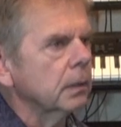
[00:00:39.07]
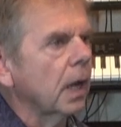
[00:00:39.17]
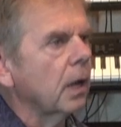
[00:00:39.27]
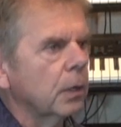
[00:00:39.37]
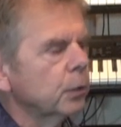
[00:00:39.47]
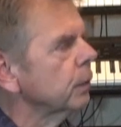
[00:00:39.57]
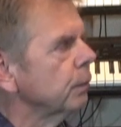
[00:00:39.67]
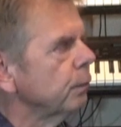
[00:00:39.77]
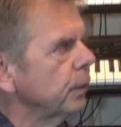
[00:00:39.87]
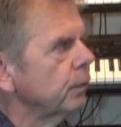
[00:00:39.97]

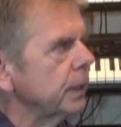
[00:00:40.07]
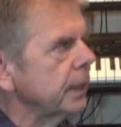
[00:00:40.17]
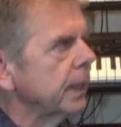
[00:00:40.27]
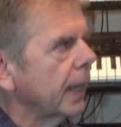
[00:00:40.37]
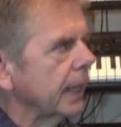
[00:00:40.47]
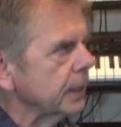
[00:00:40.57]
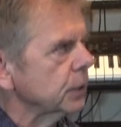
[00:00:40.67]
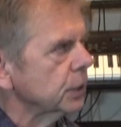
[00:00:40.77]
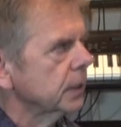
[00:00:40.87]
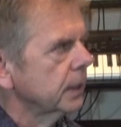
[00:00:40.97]
150
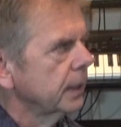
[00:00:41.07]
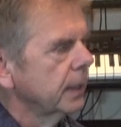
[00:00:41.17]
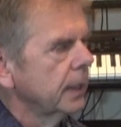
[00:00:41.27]
guys.